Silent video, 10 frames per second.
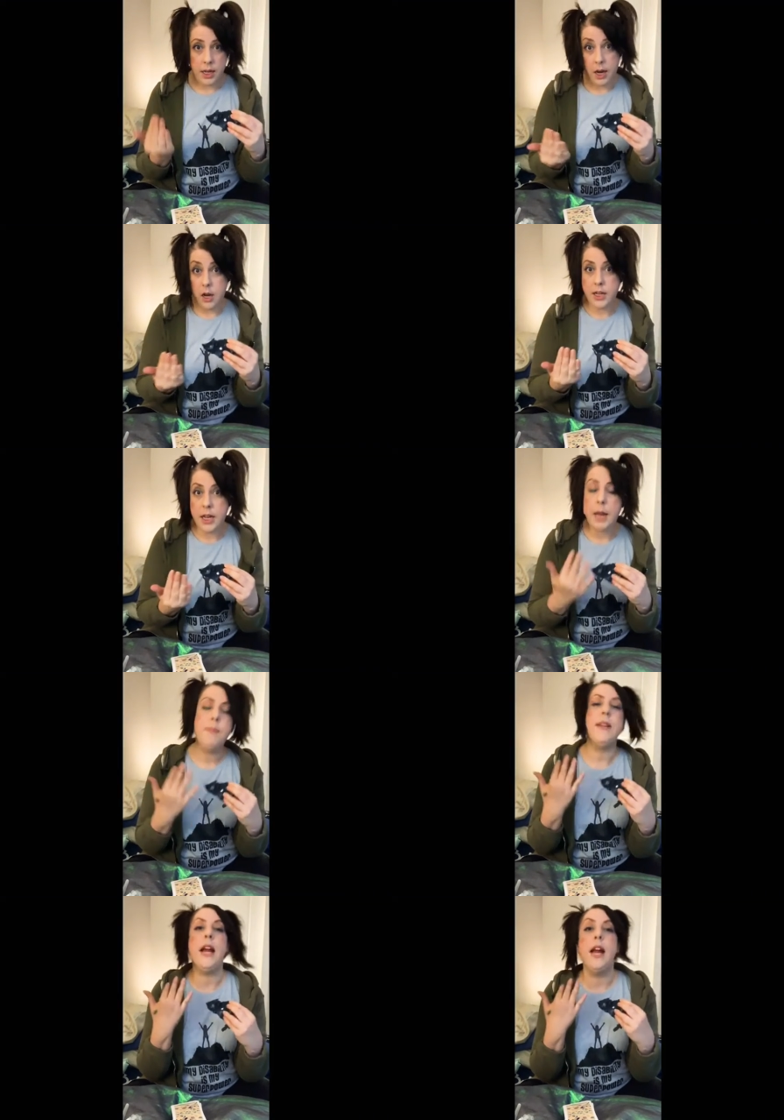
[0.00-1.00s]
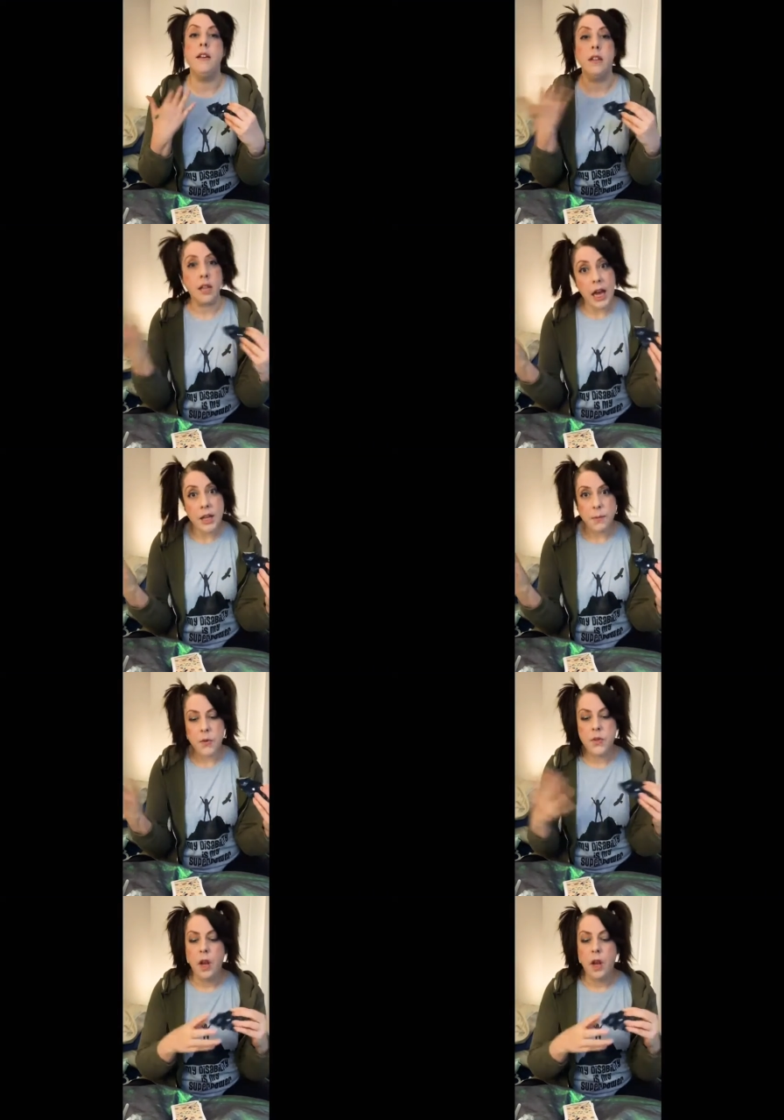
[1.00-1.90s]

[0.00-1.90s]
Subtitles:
archetypes and the cosmos.